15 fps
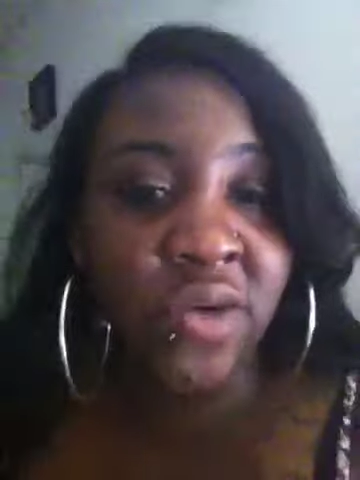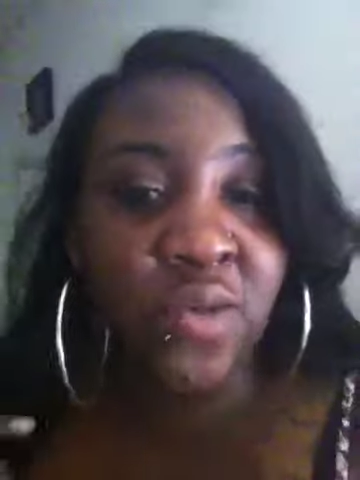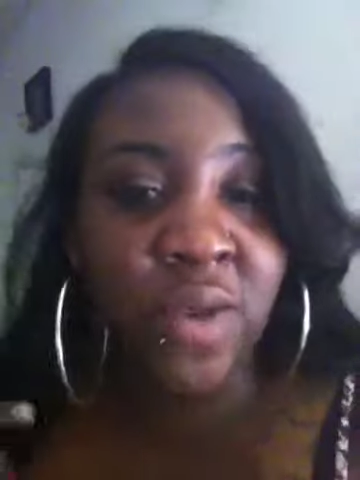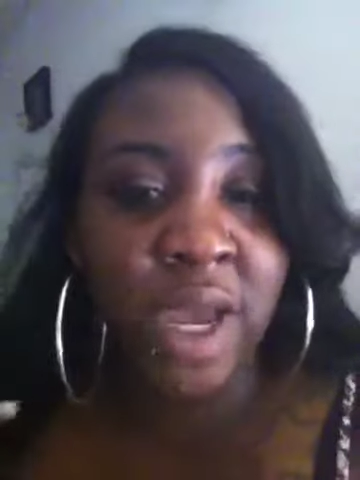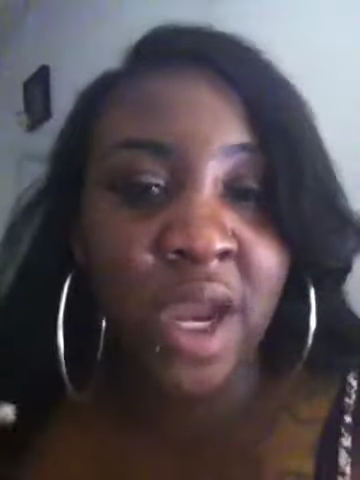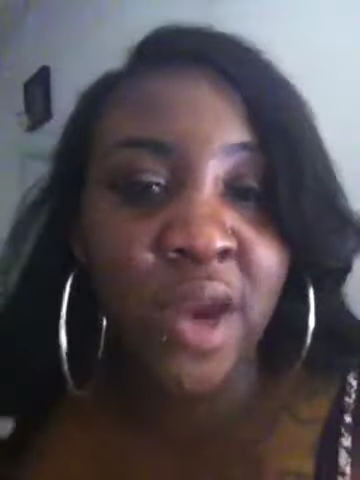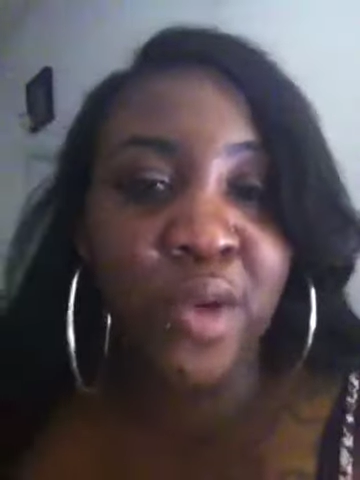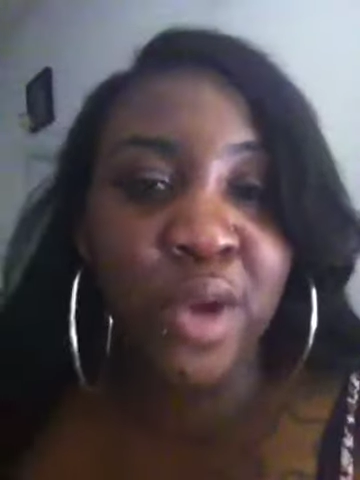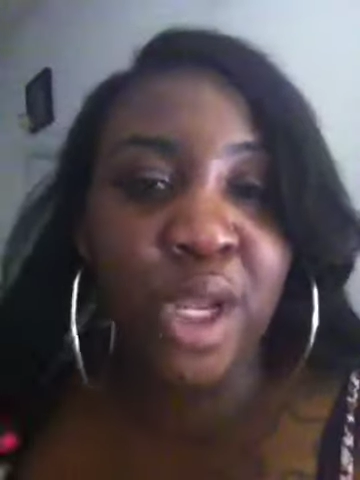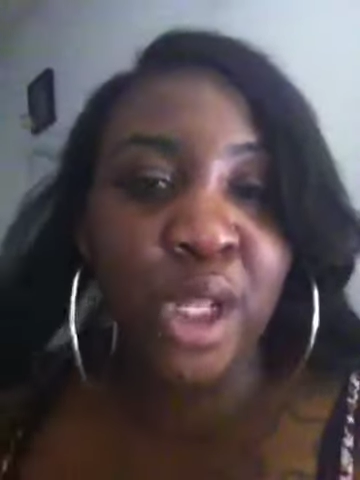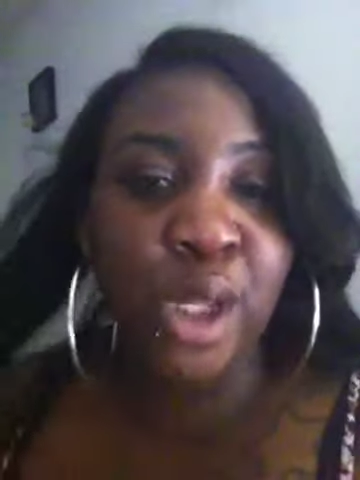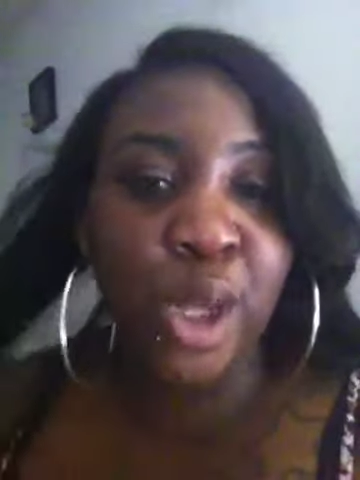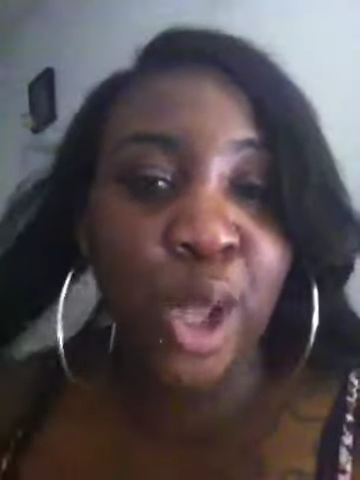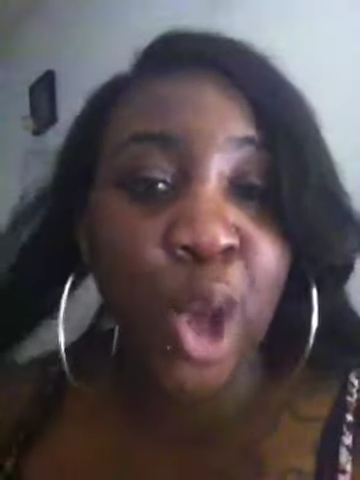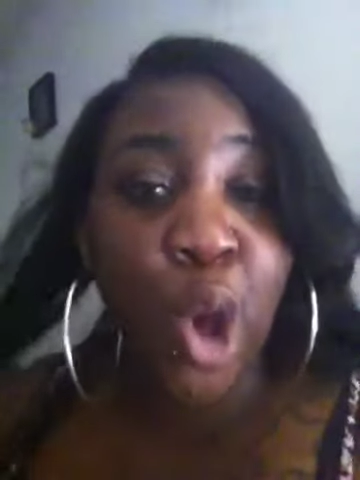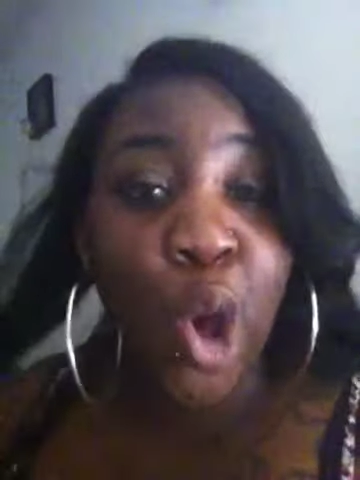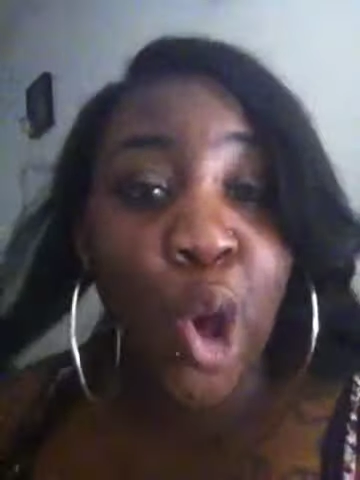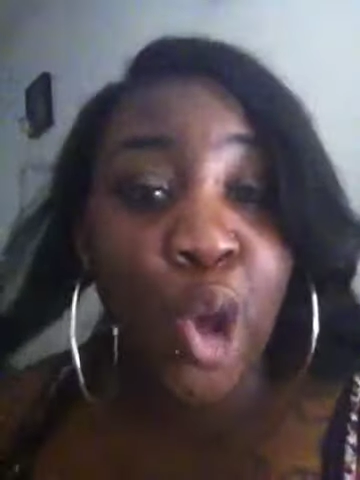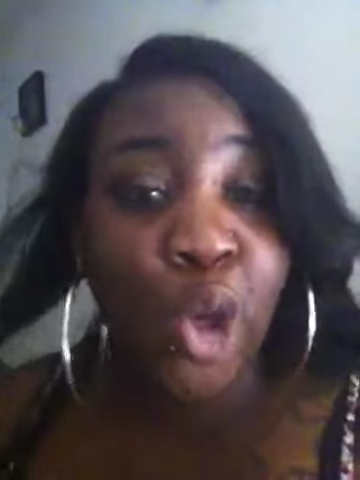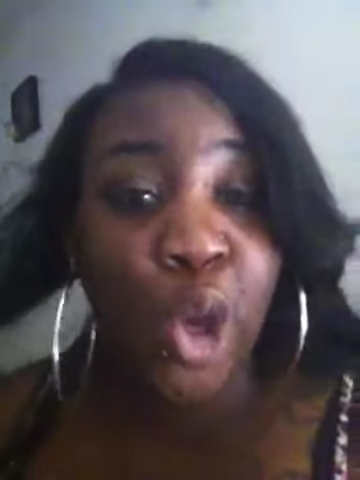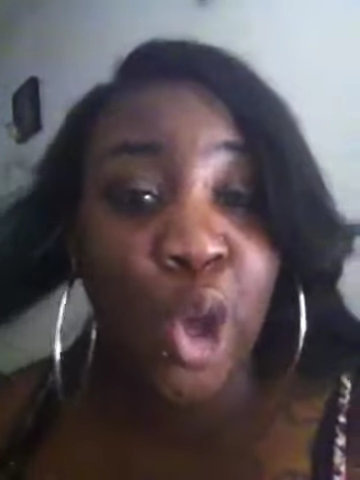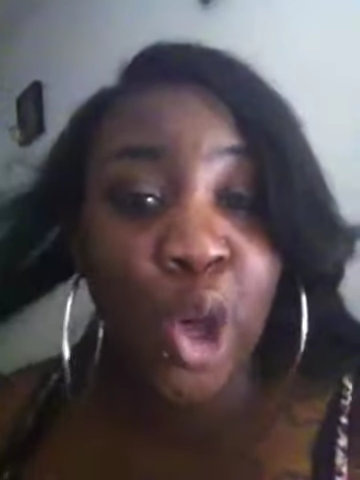wearing
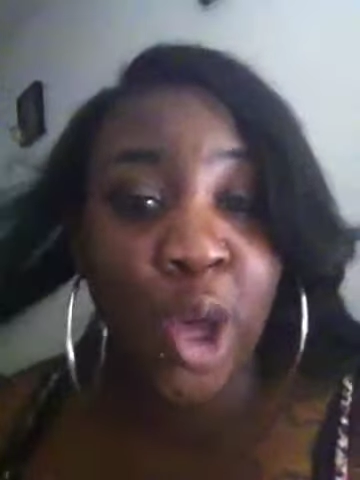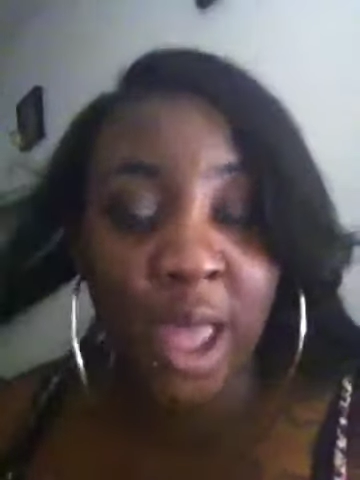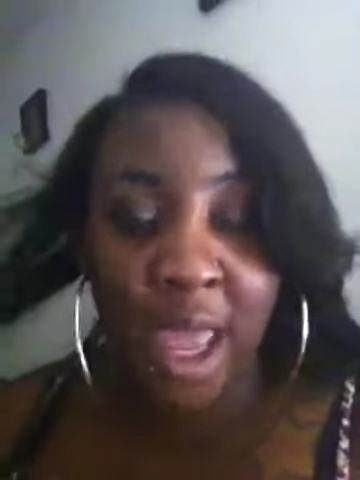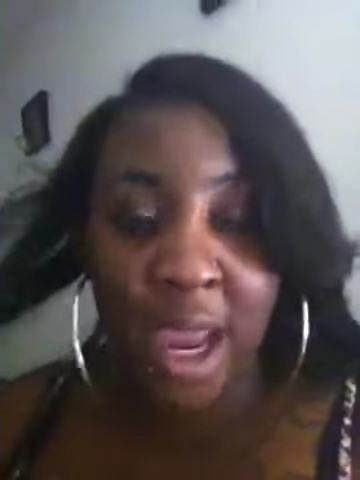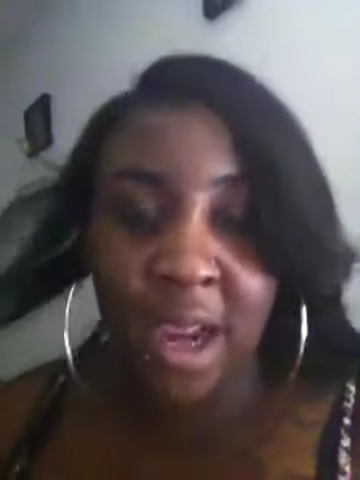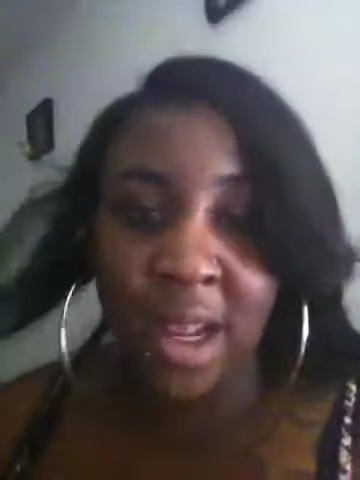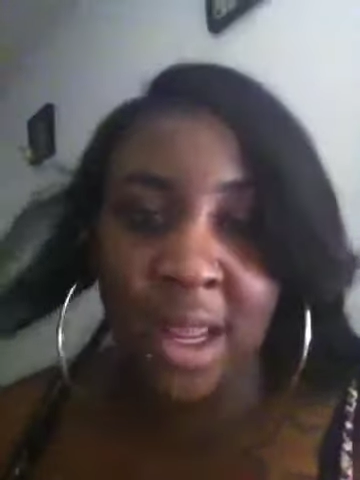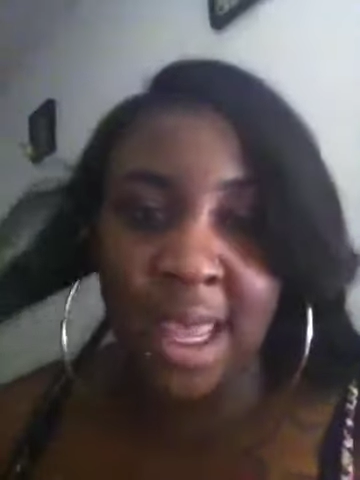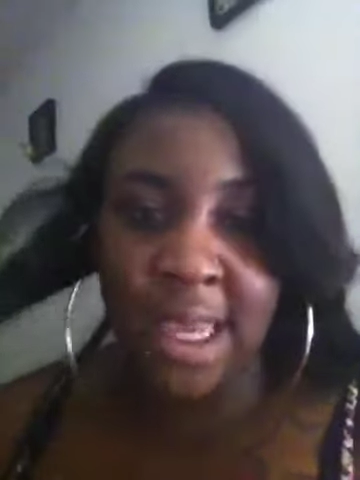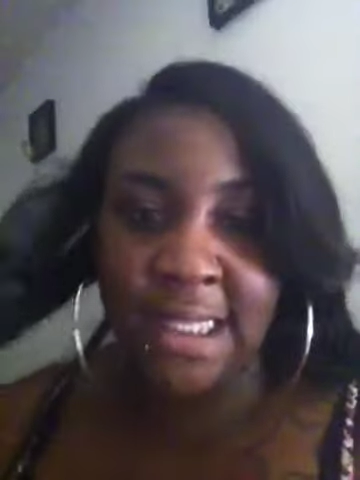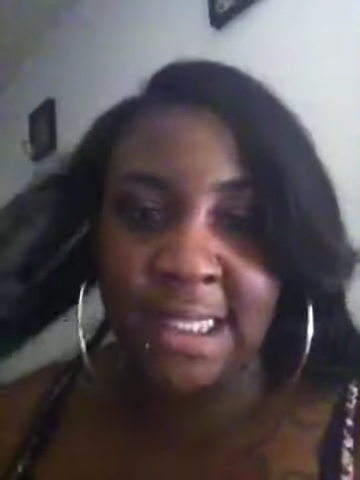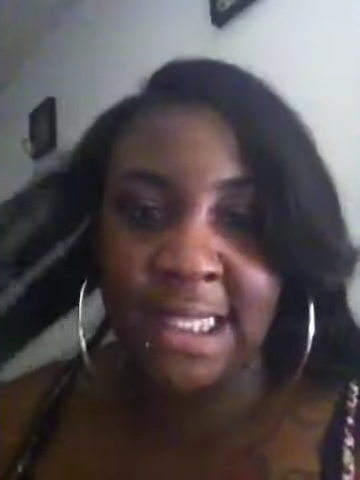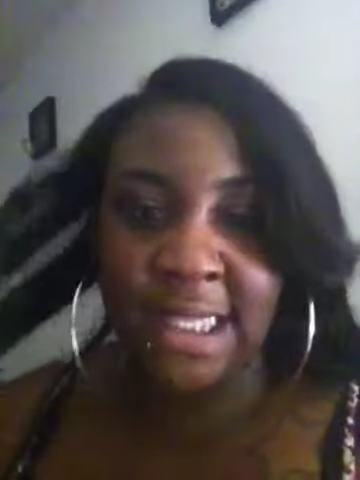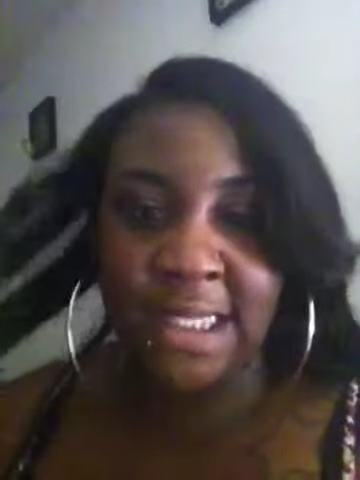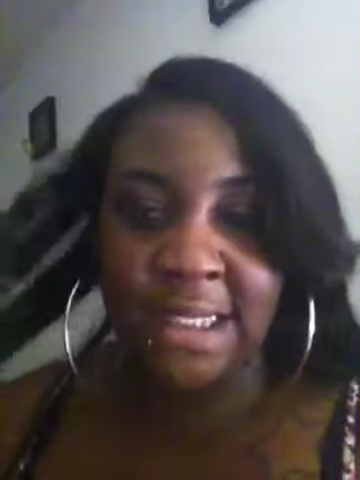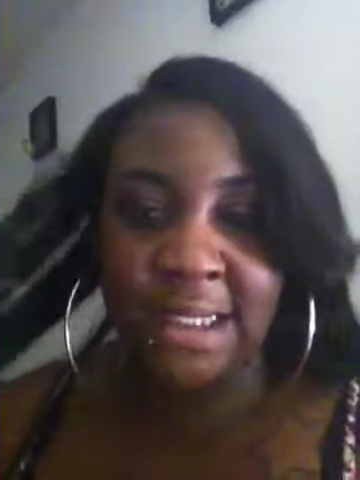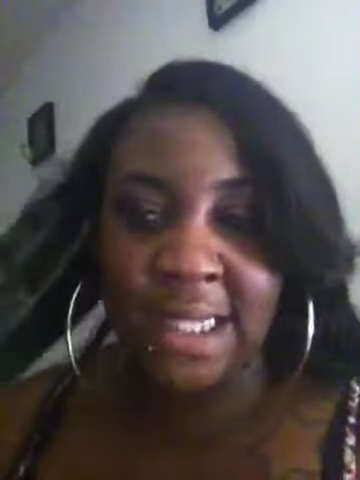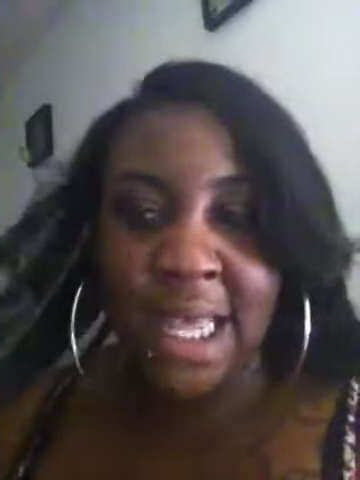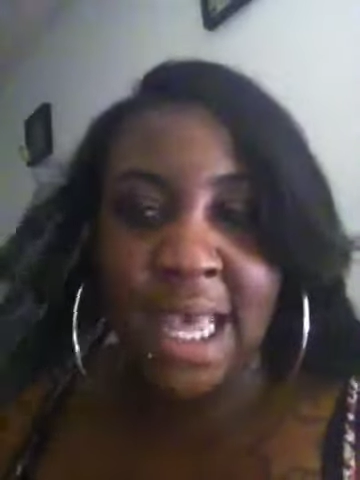long, long hair like this.